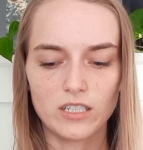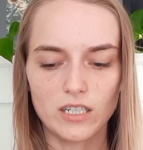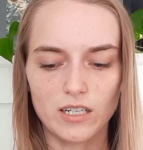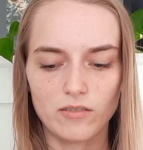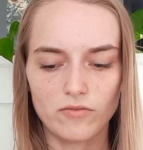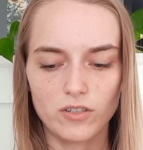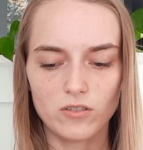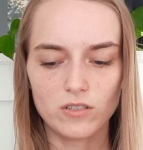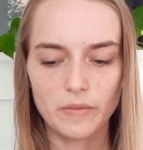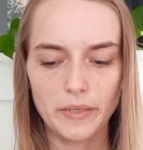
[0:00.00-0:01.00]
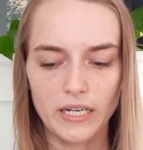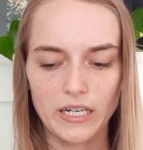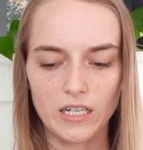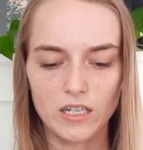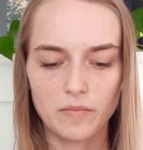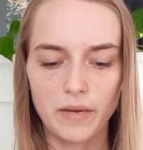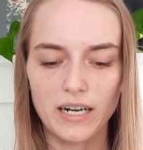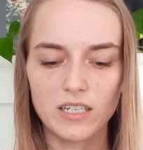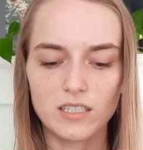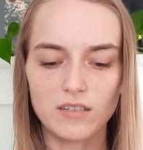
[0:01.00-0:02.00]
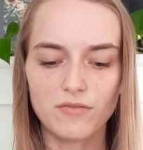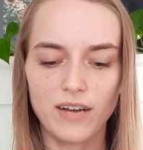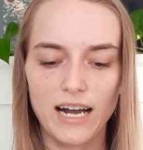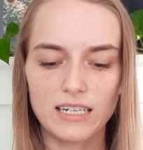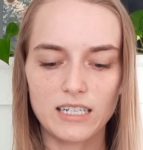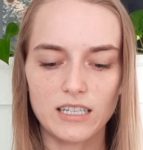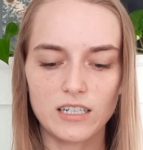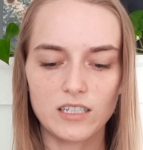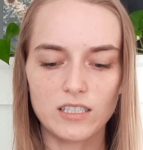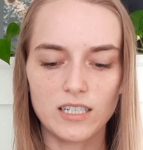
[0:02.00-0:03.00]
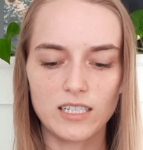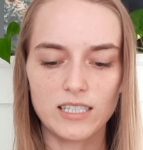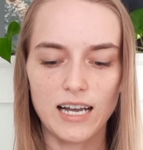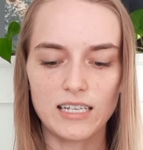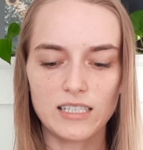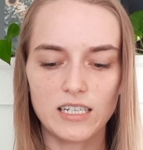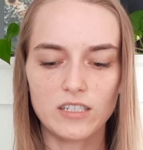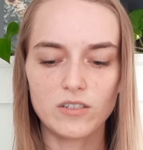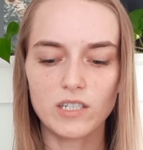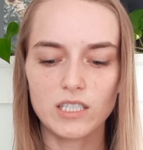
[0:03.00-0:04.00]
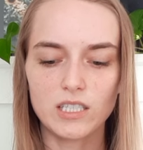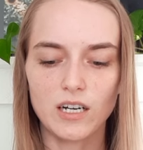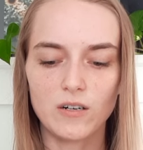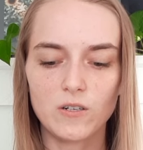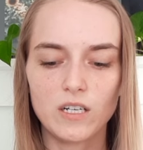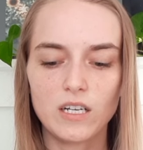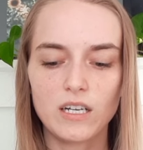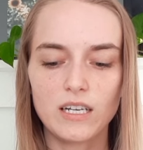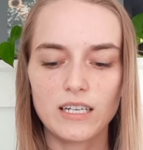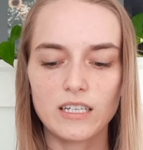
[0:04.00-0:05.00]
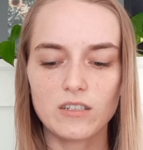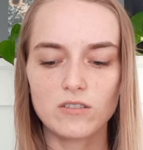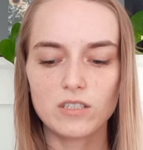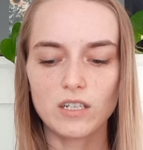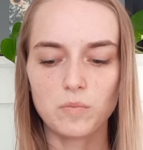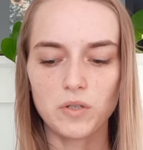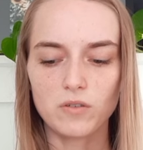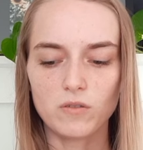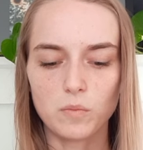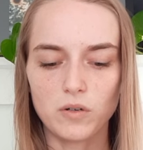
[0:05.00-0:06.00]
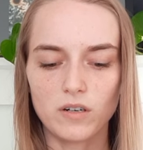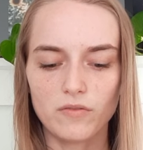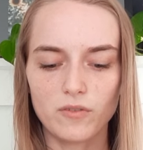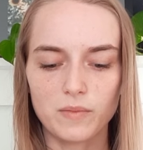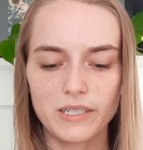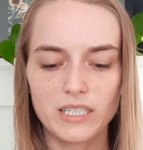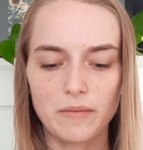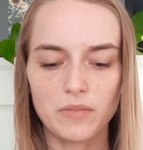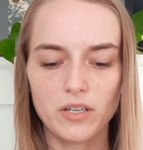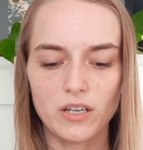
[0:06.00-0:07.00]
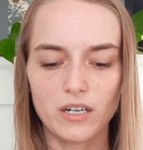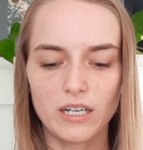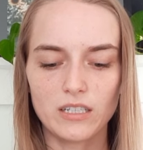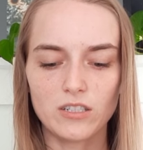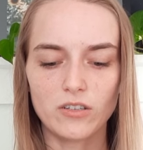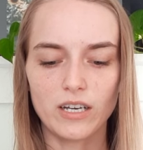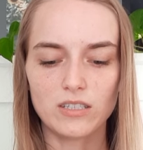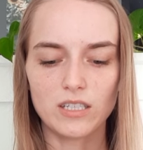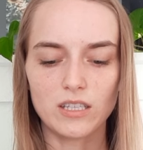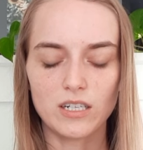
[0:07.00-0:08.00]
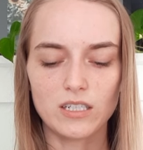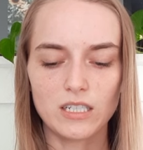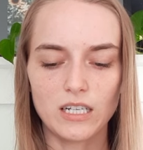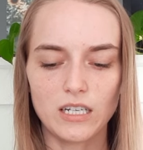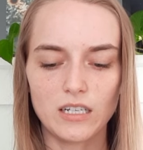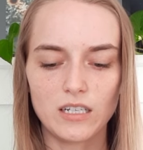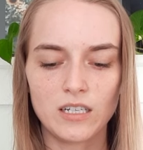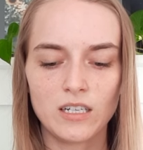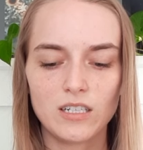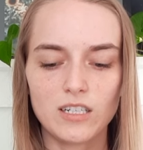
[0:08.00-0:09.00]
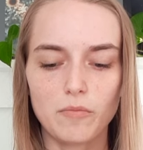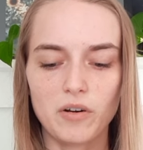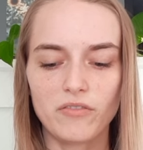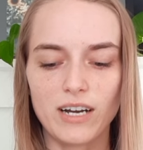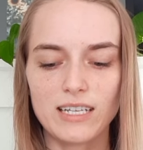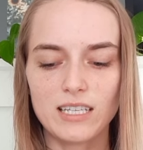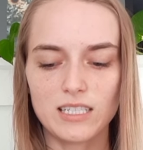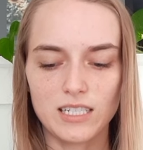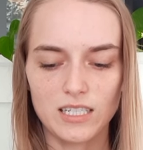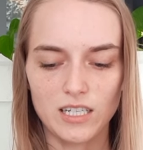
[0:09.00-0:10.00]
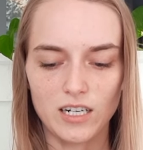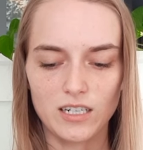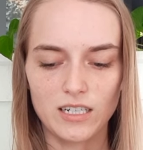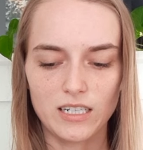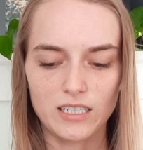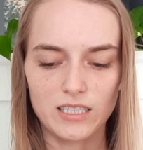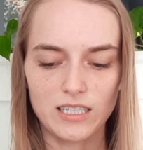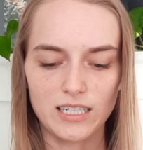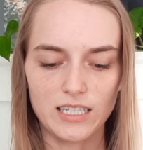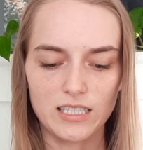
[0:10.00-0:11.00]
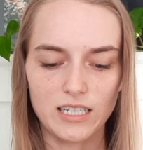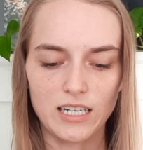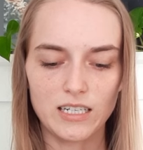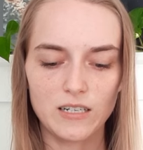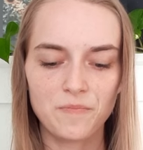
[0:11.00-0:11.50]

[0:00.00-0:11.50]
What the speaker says: to confuse opinion on matters of fact and their success in doing so. He used a Pew report from December 30, 2013 to provide this disheartening statistic.